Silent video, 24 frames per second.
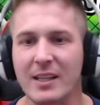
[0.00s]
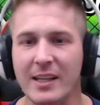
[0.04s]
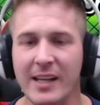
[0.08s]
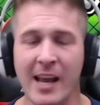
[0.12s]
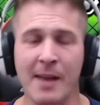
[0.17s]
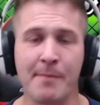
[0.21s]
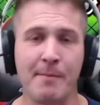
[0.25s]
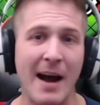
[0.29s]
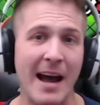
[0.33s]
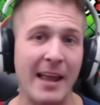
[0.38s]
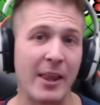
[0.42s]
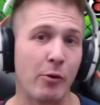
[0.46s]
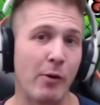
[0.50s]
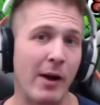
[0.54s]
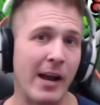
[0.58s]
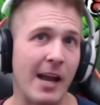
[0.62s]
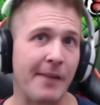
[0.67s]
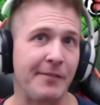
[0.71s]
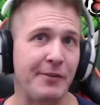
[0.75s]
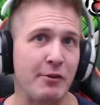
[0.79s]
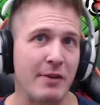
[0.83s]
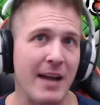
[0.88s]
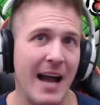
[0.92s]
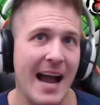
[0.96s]
And by the way,
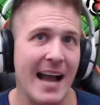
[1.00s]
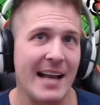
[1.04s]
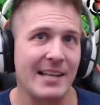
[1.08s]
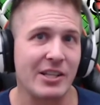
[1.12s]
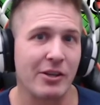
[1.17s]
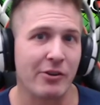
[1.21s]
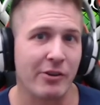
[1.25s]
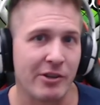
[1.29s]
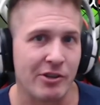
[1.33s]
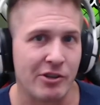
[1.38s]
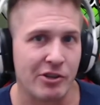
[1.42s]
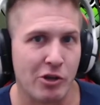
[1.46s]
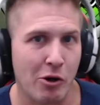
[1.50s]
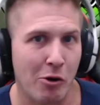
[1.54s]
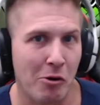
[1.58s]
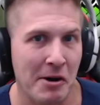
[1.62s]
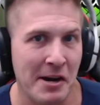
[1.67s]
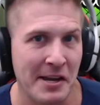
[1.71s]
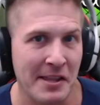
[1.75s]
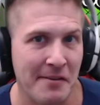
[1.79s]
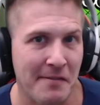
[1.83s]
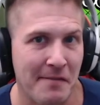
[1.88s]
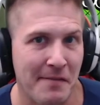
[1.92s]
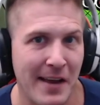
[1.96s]
if you guys are
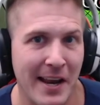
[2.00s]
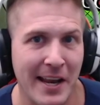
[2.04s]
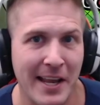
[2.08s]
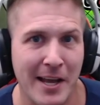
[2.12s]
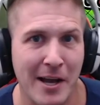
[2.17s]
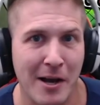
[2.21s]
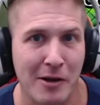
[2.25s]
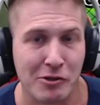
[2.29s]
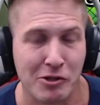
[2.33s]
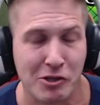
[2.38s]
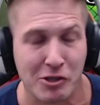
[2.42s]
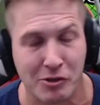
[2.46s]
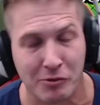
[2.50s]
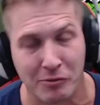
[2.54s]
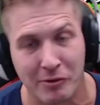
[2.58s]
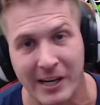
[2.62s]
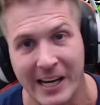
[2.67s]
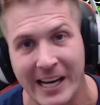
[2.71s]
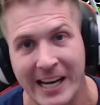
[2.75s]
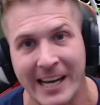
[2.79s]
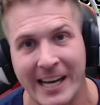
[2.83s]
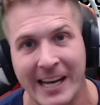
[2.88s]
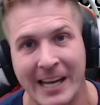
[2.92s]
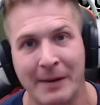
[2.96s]
enjoying the video
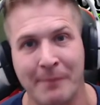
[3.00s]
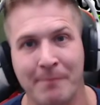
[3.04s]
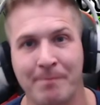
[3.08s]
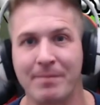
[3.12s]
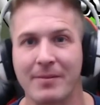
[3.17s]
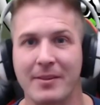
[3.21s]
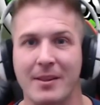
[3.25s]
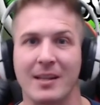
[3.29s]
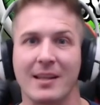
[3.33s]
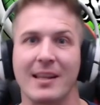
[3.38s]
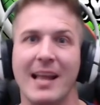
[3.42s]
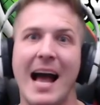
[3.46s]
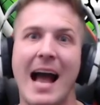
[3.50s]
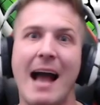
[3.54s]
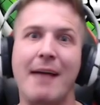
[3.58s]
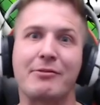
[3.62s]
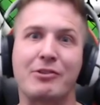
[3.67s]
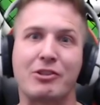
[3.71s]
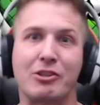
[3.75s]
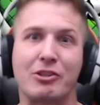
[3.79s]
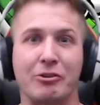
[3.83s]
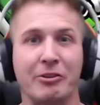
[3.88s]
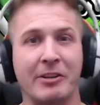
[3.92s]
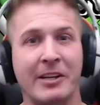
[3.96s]
stream, the live
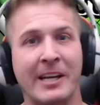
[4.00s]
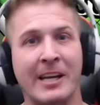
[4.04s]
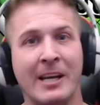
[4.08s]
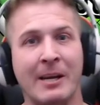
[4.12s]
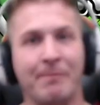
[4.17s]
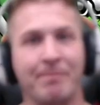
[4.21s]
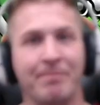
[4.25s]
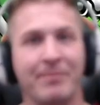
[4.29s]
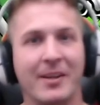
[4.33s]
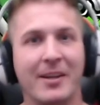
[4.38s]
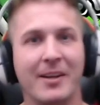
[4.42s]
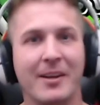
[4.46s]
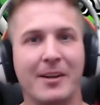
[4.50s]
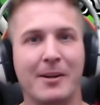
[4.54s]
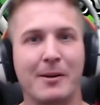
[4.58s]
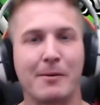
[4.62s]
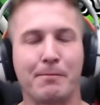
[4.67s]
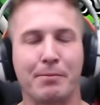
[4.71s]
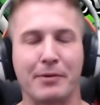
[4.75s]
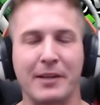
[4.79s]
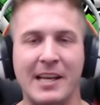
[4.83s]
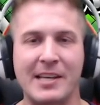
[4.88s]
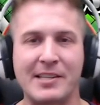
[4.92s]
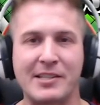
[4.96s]
stream,
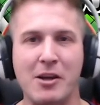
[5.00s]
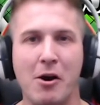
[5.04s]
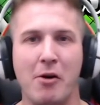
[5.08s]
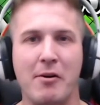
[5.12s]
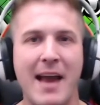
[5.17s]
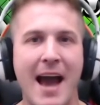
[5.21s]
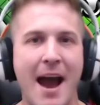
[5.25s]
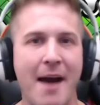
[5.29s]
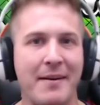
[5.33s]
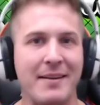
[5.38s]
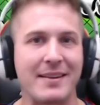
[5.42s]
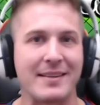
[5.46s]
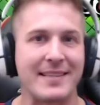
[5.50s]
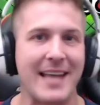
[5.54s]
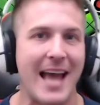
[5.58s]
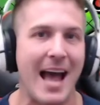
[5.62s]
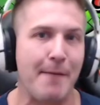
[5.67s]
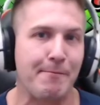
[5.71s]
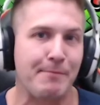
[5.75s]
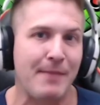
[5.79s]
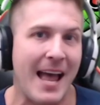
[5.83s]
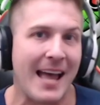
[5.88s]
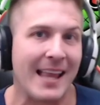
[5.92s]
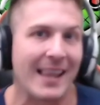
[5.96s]
please go down and
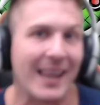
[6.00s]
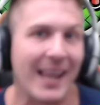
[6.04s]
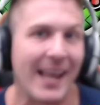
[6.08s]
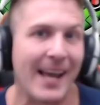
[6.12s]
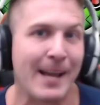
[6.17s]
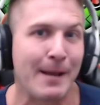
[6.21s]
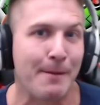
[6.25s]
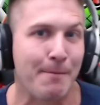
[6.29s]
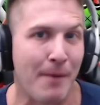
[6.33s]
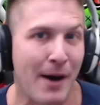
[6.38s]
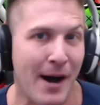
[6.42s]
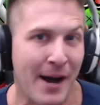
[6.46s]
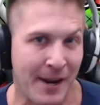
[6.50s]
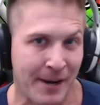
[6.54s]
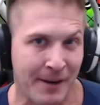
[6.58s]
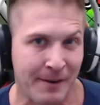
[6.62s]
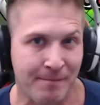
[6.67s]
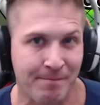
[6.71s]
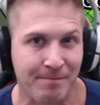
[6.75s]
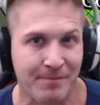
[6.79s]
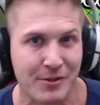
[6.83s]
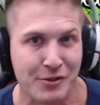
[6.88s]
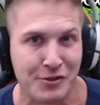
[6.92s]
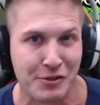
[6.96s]
tap that like button.
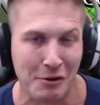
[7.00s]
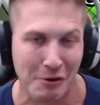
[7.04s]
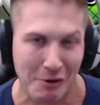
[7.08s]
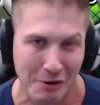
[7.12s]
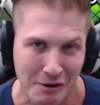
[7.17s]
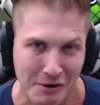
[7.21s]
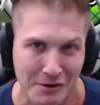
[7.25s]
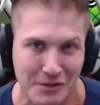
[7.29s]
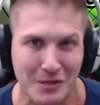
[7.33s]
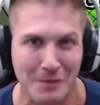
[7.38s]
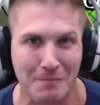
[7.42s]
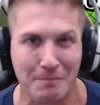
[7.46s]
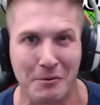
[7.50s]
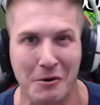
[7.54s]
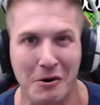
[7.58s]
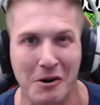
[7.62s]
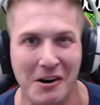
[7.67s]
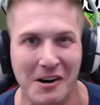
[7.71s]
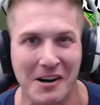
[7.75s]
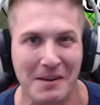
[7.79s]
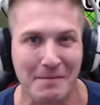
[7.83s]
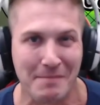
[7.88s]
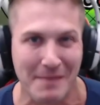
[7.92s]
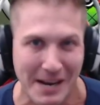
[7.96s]
Show your
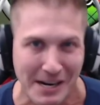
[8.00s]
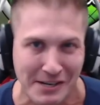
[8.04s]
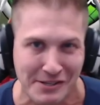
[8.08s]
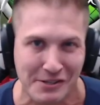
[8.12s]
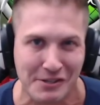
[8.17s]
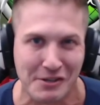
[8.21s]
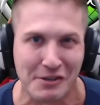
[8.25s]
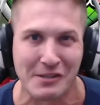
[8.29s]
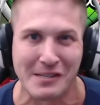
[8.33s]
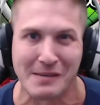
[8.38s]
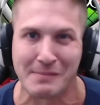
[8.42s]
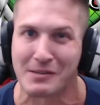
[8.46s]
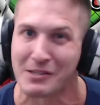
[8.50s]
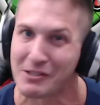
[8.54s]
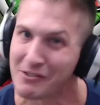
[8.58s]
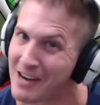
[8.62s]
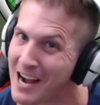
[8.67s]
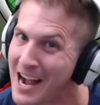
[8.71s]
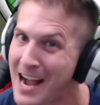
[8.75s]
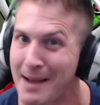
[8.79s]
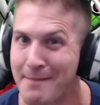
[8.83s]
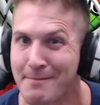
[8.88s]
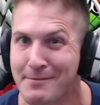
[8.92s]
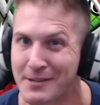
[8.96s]
support and make sure you
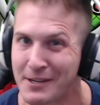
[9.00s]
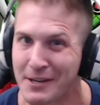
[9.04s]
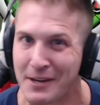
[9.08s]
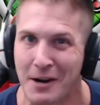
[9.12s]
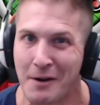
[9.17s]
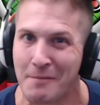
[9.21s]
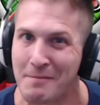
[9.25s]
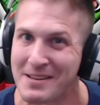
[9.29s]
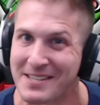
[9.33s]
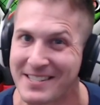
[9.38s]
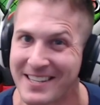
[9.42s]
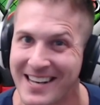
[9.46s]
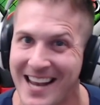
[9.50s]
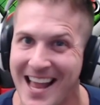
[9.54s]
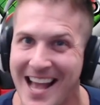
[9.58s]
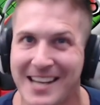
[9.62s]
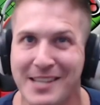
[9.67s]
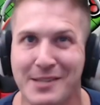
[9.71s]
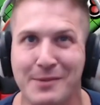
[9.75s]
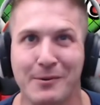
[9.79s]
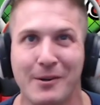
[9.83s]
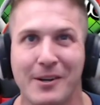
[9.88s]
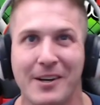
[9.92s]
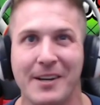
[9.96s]
subscribe so you don't miss the
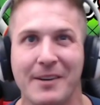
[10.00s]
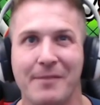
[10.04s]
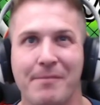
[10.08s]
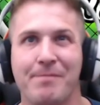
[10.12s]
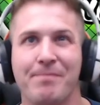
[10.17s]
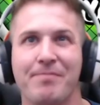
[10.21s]
next one.